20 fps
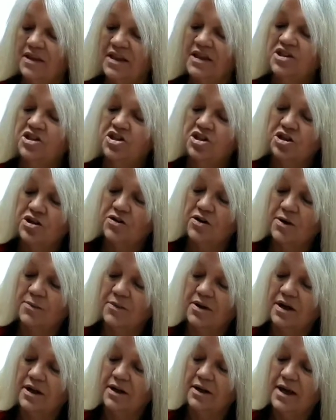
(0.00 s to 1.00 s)
this year
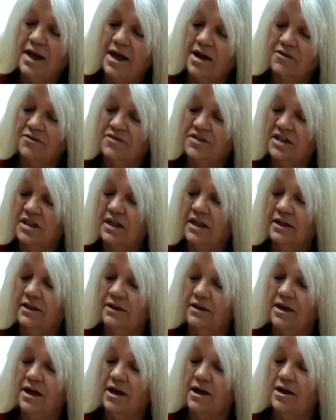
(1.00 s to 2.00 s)
I'm going to have to
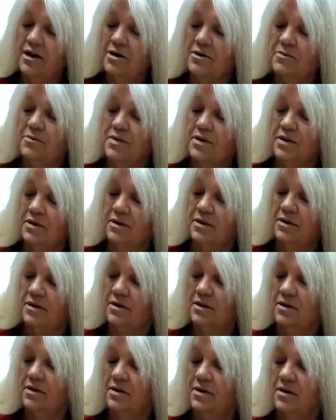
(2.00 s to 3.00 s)
end up
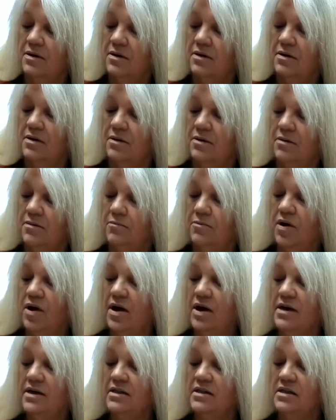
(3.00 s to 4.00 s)

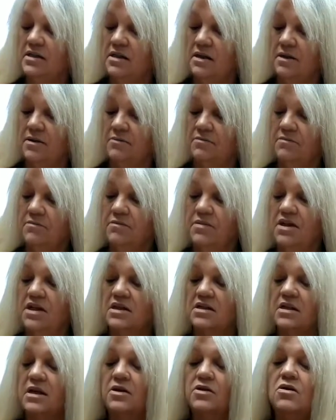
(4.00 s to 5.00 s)
buying some
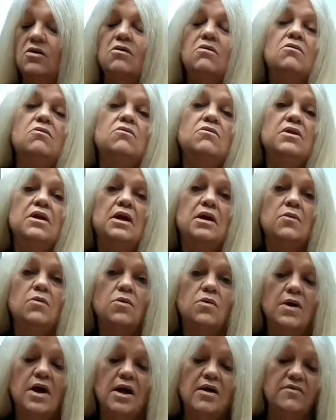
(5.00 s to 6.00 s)
because I know that I
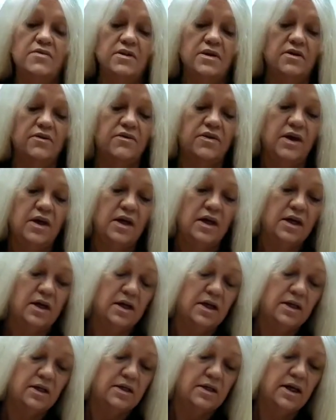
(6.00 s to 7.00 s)
won't have enough.
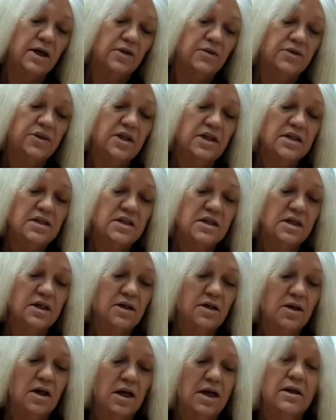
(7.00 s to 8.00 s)
Now these
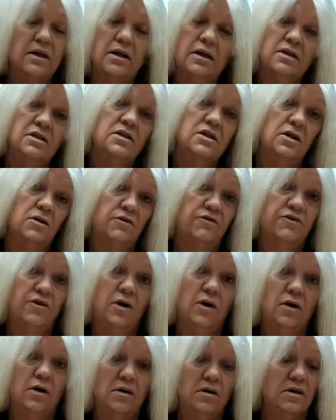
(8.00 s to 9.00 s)
can until
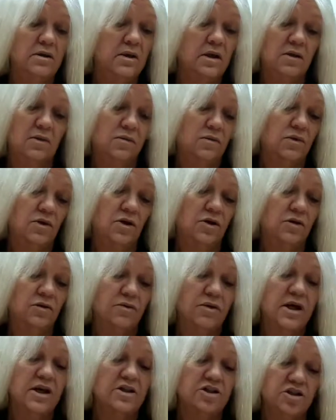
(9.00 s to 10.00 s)
fall, and then, you know,
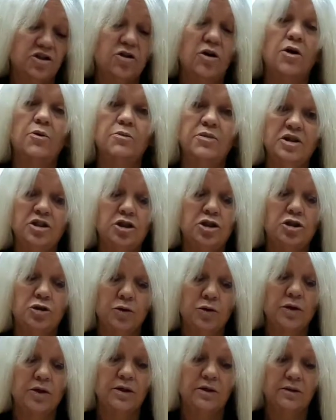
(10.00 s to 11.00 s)
next year I'll be
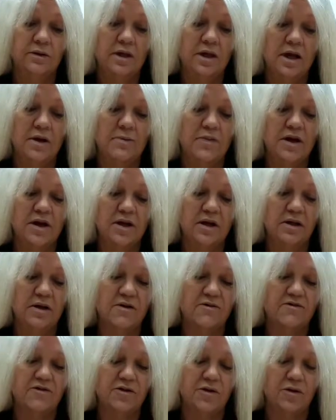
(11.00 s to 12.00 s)
sure that I pick
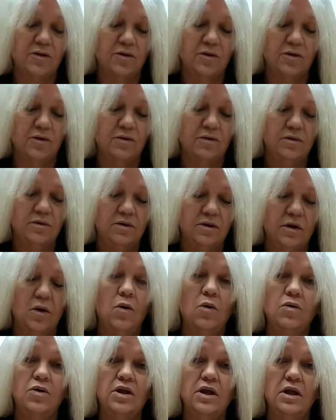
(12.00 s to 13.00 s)
enough for the
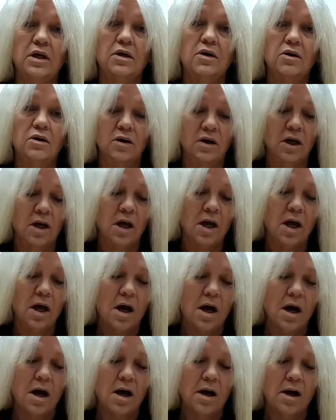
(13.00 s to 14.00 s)
whole year.
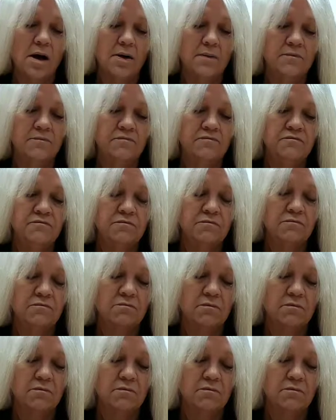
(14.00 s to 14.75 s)
And